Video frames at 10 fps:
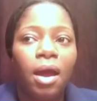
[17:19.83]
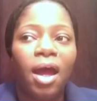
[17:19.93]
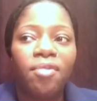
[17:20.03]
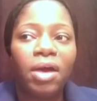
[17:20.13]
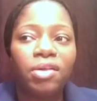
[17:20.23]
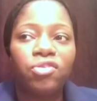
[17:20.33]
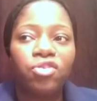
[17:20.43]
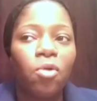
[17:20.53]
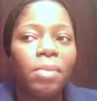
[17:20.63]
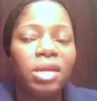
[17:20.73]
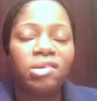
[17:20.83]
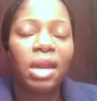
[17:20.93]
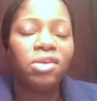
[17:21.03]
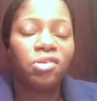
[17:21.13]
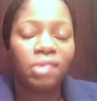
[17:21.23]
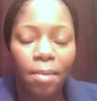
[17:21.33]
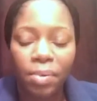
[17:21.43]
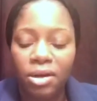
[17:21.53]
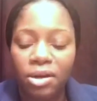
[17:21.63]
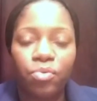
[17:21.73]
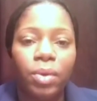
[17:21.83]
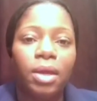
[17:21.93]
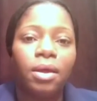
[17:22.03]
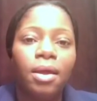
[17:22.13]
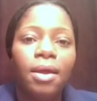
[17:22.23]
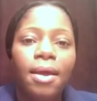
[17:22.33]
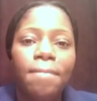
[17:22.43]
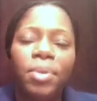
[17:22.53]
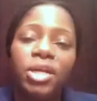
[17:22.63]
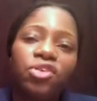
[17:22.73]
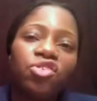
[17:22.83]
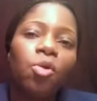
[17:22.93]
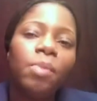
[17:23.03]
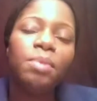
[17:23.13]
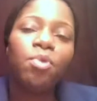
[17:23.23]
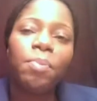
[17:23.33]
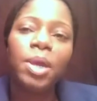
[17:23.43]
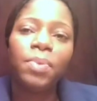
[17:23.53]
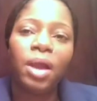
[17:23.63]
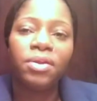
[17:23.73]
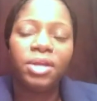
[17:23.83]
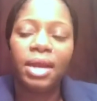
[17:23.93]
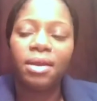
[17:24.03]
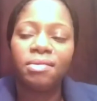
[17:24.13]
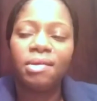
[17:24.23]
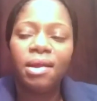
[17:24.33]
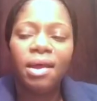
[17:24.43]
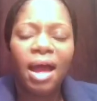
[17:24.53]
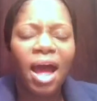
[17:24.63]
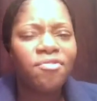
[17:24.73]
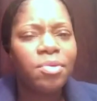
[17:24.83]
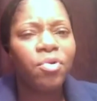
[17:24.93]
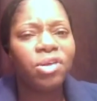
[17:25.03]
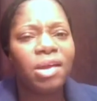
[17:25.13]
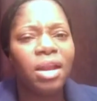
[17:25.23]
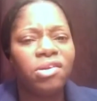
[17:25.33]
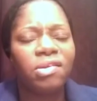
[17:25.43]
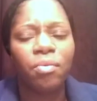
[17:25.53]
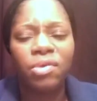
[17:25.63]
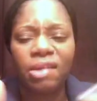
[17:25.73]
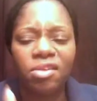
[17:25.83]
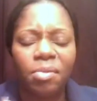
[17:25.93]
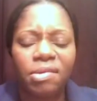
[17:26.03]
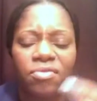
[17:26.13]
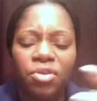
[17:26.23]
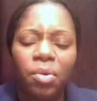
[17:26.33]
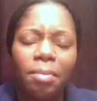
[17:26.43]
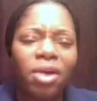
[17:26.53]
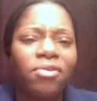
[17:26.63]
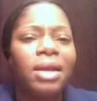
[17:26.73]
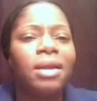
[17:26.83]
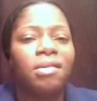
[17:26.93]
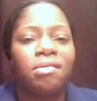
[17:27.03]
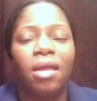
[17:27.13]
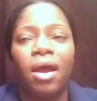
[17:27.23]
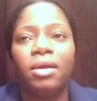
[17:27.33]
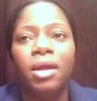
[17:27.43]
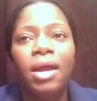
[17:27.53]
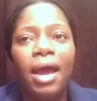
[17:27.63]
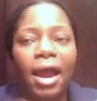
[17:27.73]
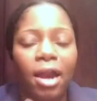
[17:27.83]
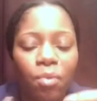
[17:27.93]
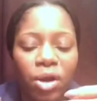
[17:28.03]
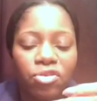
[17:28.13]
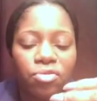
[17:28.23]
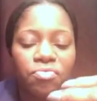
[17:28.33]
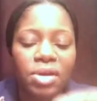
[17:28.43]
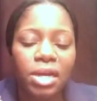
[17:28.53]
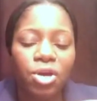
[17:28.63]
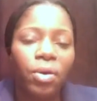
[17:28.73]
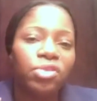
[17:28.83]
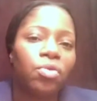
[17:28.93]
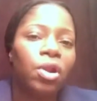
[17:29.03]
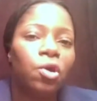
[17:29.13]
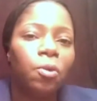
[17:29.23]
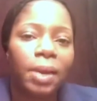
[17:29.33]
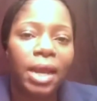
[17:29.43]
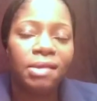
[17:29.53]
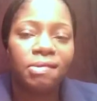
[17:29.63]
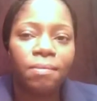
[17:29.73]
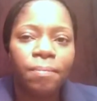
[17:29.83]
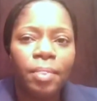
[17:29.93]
I've had so many challenges happening this week, but there's so many more people out there that is having more challenges. I was saying to myself, you know what, my granddad's died, and I wanted to really go into a low place.